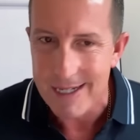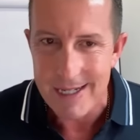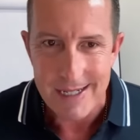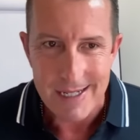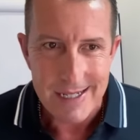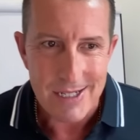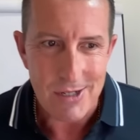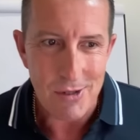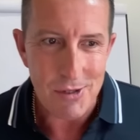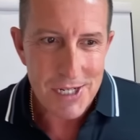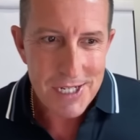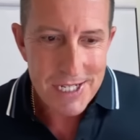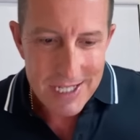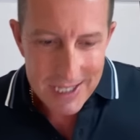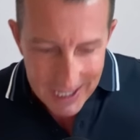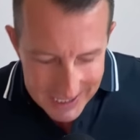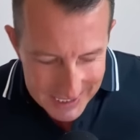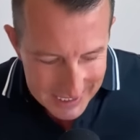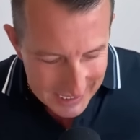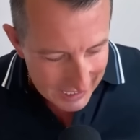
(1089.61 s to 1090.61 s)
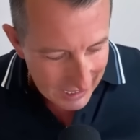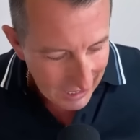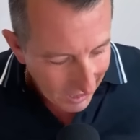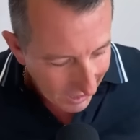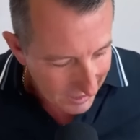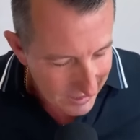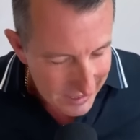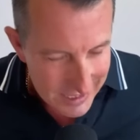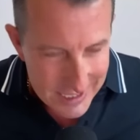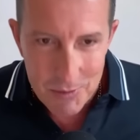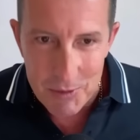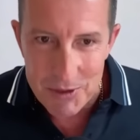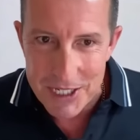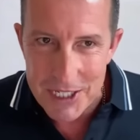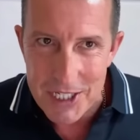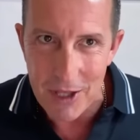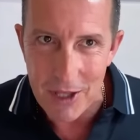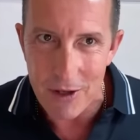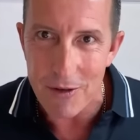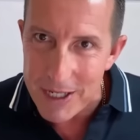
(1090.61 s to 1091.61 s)
So just let's get honest with each
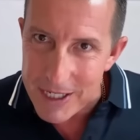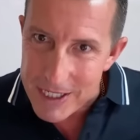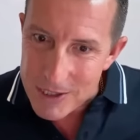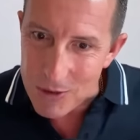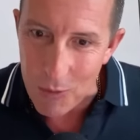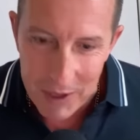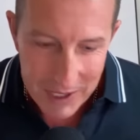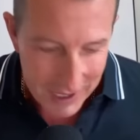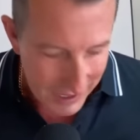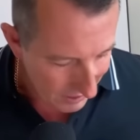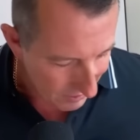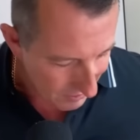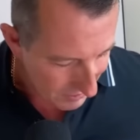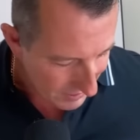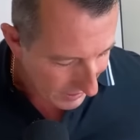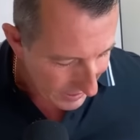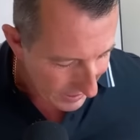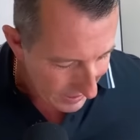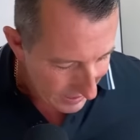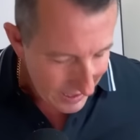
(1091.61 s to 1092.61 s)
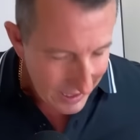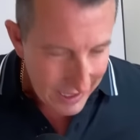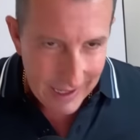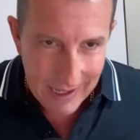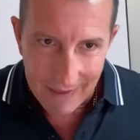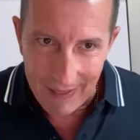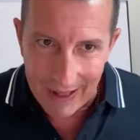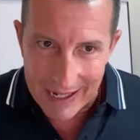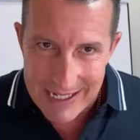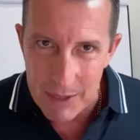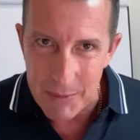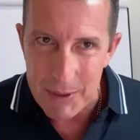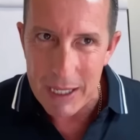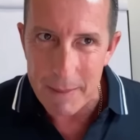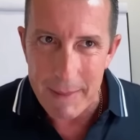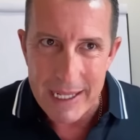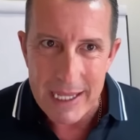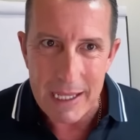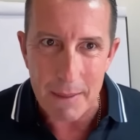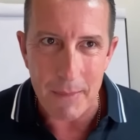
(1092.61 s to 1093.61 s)
other this week, okay? And that's how we're going to
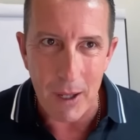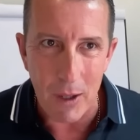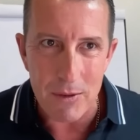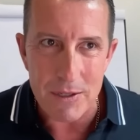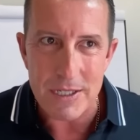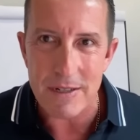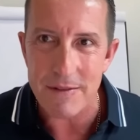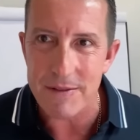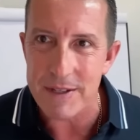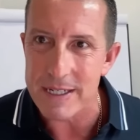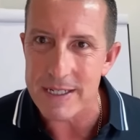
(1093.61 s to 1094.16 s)
make the most of this.